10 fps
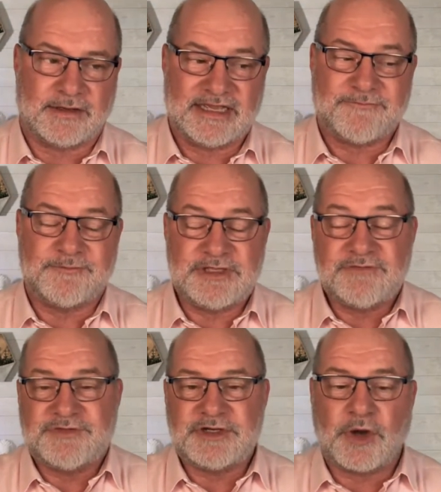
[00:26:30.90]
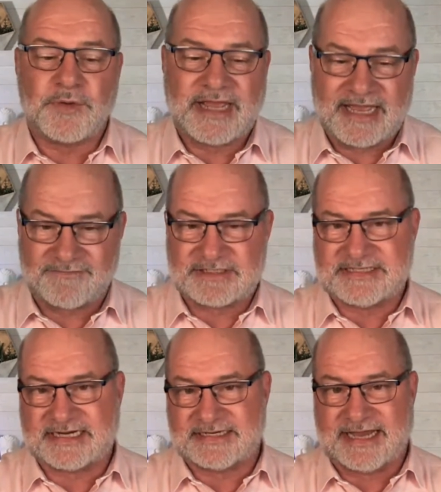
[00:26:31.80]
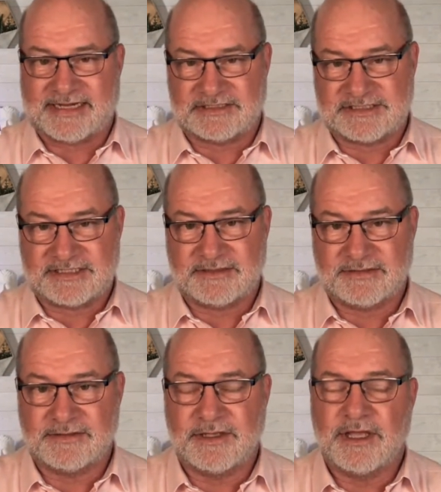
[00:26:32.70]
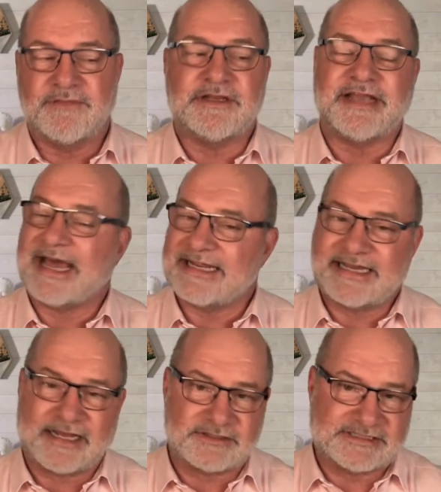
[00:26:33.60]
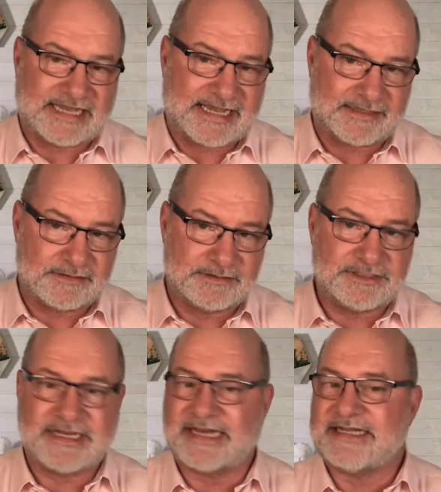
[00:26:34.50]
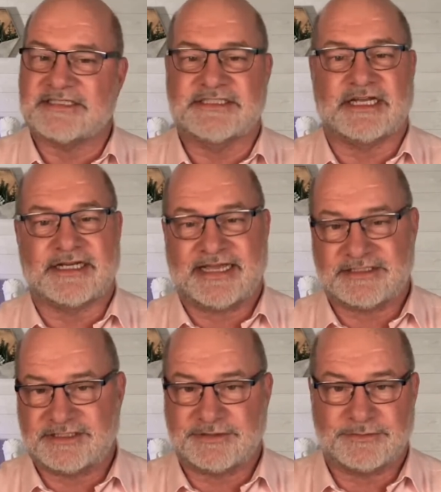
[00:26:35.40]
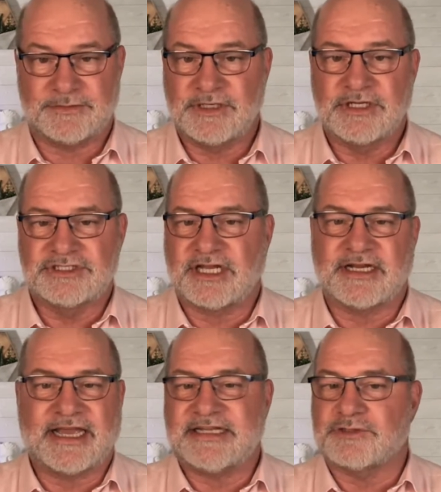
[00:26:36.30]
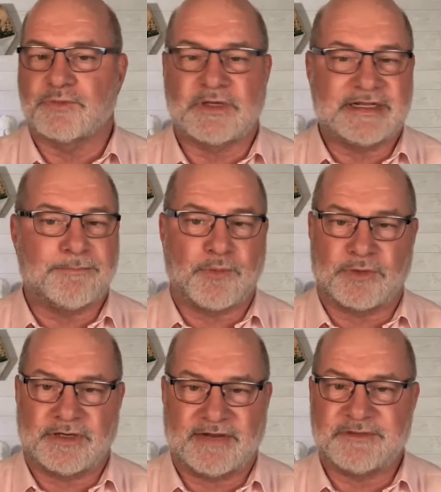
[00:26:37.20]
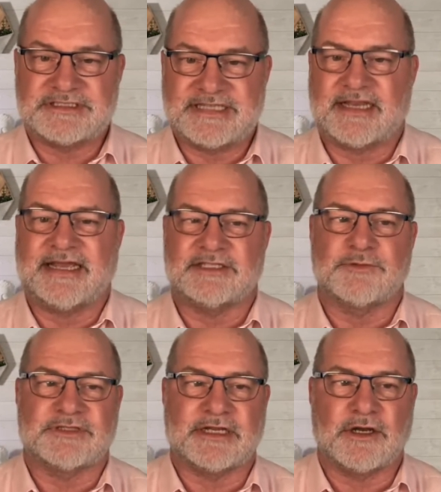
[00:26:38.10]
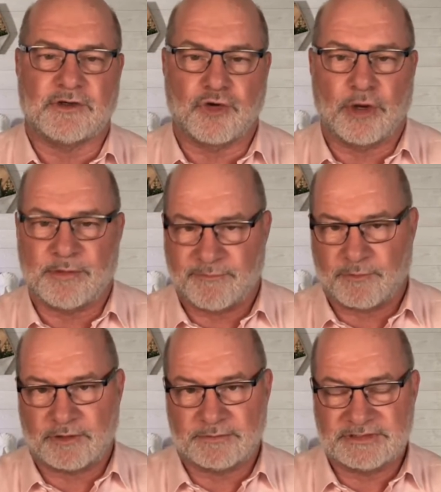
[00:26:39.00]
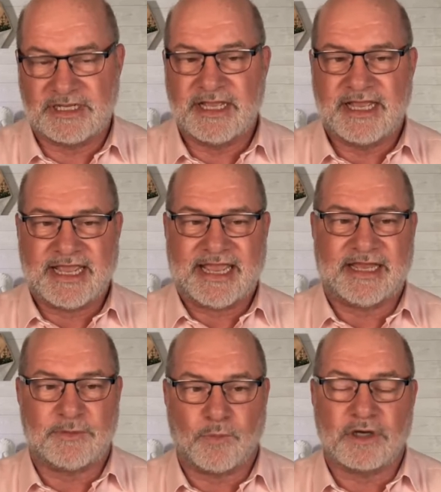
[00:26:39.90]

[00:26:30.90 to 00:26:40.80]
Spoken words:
if you don't have the technology, then you got to get outside. You got to get sunlight too. Sunlight is really important. Every cell has what they call chromophores, and